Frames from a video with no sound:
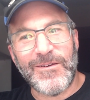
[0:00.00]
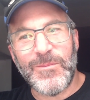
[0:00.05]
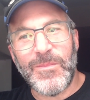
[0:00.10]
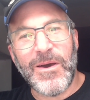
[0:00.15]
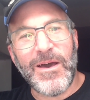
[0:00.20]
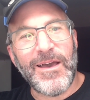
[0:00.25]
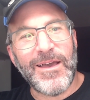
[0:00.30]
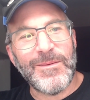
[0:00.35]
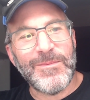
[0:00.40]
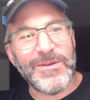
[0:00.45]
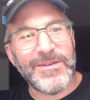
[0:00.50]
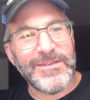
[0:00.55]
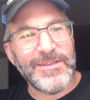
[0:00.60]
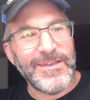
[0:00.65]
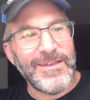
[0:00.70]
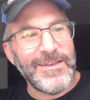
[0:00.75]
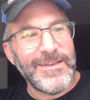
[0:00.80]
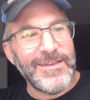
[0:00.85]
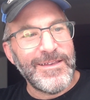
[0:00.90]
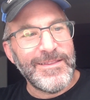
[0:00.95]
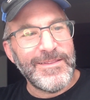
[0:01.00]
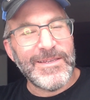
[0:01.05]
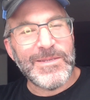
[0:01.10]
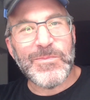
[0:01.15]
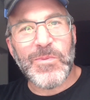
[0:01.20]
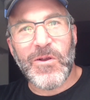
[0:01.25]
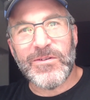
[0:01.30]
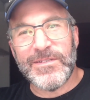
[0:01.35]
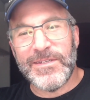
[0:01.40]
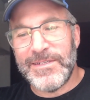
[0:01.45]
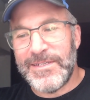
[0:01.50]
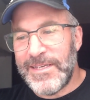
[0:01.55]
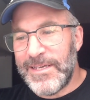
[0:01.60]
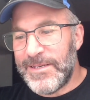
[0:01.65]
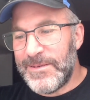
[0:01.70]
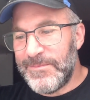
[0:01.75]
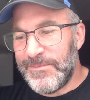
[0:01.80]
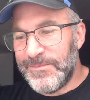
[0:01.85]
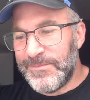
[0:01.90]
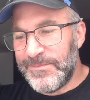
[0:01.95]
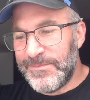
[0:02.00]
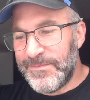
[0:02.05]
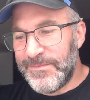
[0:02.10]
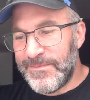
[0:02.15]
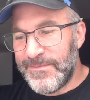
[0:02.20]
goodbye, but this person did.